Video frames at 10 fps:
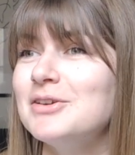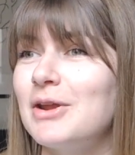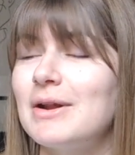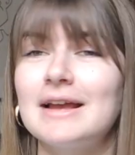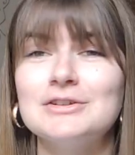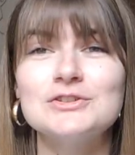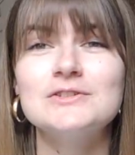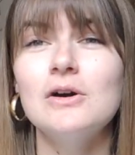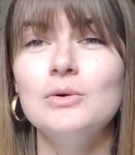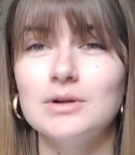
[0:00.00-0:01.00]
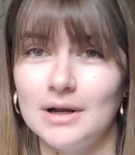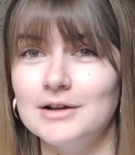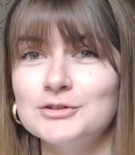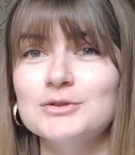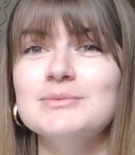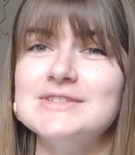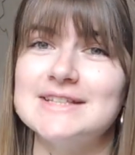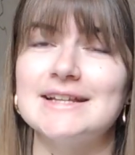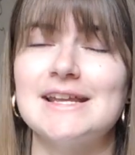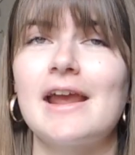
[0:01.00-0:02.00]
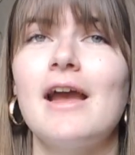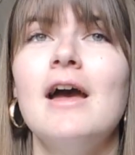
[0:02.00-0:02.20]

You know, like just the whole classroom setting.